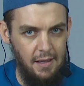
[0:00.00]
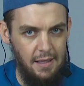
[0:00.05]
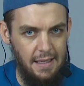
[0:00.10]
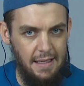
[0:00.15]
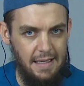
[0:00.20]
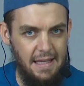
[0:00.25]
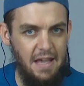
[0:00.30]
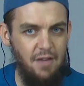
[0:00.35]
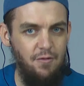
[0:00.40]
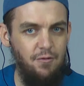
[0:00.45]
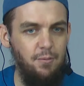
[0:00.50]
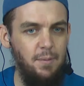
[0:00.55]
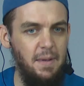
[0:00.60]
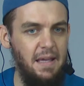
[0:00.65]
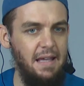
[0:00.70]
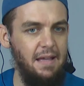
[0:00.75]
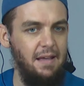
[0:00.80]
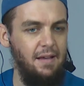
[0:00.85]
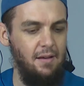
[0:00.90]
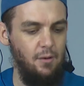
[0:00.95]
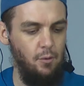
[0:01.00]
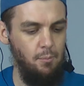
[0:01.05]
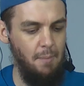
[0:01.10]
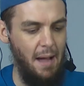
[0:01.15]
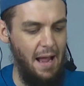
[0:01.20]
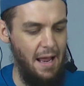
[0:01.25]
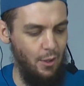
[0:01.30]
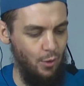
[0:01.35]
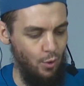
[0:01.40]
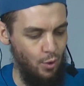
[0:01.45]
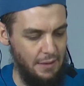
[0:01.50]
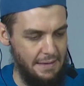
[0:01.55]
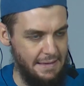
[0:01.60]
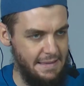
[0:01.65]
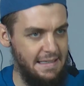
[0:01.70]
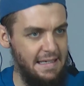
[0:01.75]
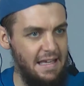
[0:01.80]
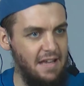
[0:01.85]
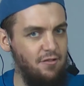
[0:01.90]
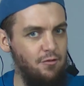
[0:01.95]
Give me, my
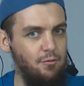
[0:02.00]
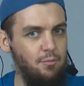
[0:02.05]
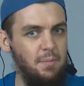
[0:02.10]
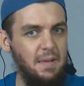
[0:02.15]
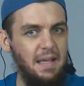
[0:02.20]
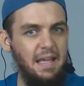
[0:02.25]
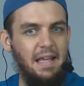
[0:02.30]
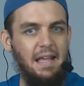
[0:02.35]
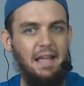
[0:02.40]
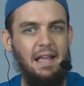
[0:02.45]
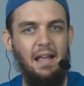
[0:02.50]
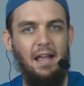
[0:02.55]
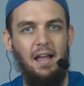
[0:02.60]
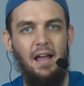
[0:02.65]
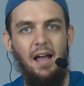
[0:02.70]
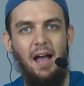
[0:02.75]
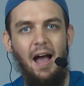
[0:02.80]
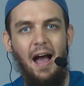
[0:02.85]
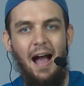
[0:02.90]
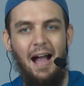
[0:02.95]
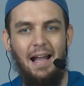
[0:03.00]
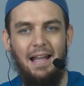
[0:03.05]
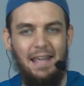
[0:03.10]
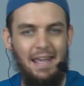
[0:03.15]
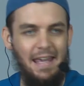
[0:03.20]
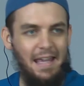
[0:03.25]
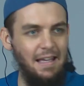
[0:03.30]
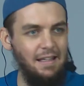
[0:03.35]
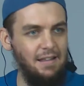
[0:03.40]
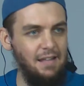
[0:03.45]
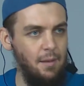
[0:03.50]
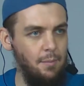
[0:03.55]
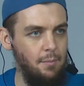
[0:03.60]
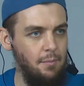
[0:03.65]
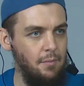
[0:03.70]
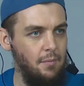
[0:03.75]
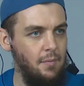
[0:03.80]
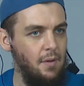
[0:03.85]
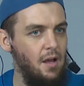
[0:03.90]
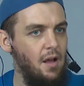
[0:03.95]
Lord, give me a
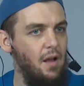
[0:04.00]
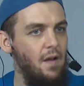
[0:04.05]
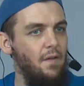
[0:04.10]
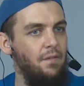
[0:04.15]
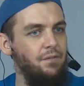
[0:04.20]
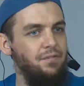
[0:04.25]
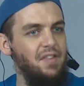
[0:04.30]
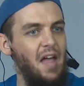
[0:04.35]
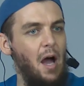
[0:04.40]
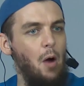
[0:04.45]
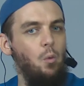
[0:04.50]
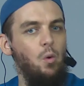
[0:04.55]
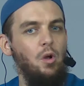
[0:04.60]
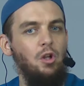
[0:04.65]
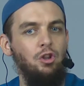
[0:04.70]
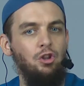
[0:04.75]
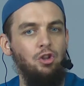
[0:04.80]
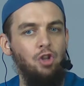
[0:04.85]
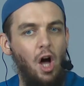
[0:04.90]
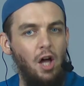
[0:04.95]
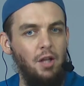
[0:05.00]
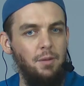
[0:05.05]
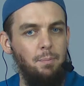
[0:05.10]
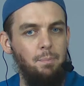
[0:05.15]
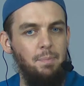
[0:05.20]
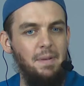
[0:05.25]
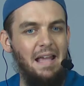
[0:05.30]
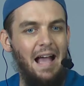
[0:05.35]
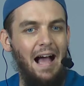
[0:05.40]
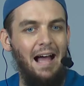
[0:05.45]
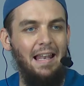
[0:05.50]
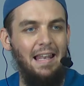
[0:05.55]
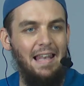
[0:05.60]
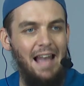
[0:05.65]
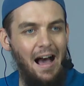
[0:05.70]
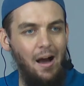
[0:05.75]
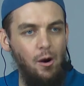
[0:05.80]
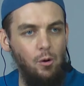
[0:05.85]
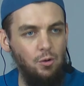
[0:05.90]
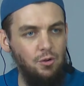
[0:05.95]
kingdom that will not be
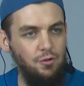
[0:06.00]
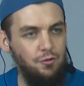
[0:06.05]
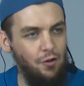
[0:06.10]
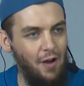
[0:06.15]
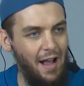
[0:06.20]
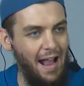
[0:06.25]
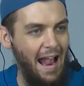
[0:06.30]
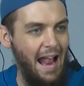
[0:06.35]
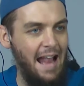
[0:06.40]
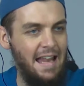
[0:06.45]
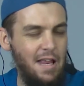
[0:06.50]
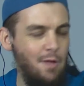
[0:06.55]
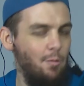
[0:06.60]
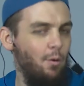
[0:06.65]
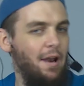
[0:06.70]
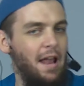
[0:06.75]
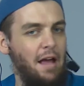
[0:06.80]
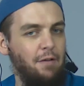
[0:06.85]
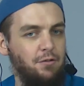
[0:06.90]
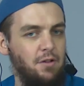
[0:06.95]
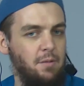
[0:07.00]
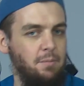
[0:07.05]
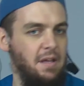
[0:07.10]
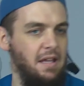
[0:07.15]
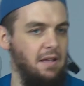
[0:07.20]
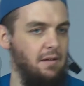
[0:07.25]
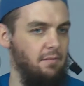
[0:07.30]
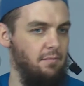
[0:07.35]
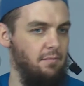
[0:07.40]
allowed for anyone after me.